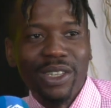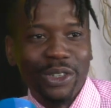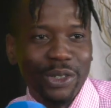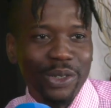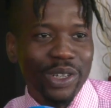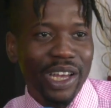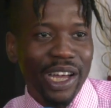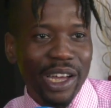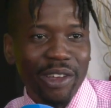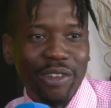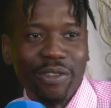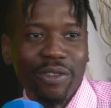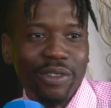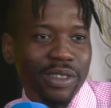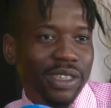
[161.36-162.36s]
you know,
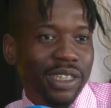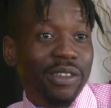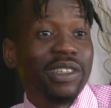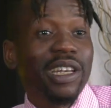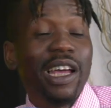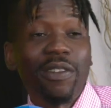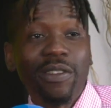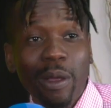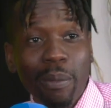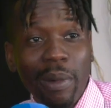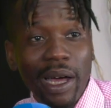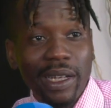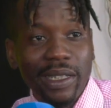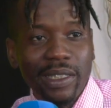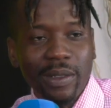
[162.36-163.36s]
life, gives life the
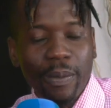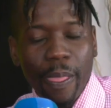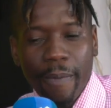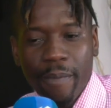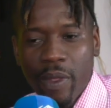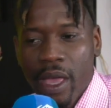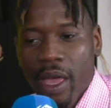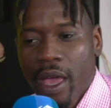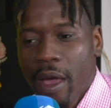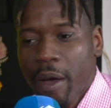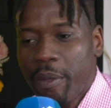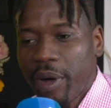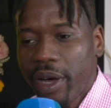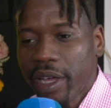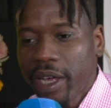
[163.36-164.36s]
balance.
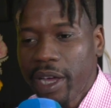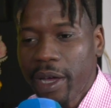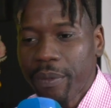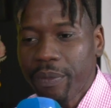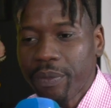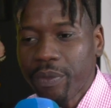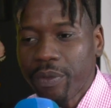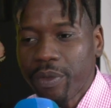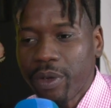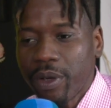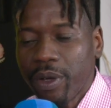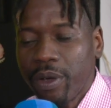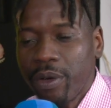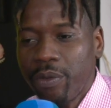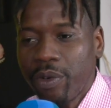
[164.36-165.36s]
But
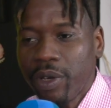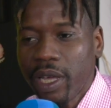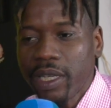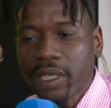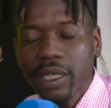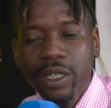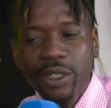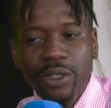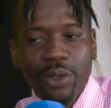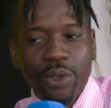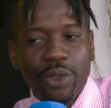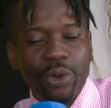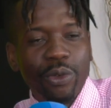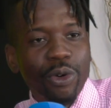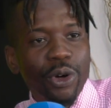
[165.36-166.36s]
relating to
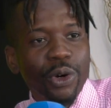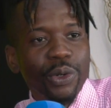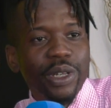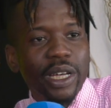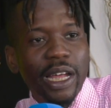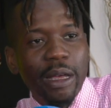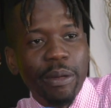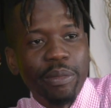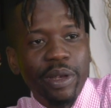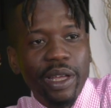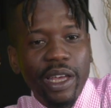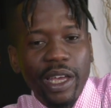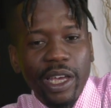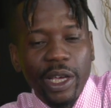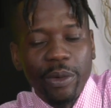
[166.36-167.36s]
the role that I
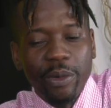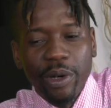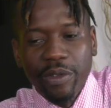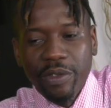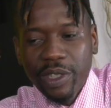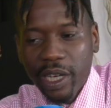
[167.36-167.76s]
play with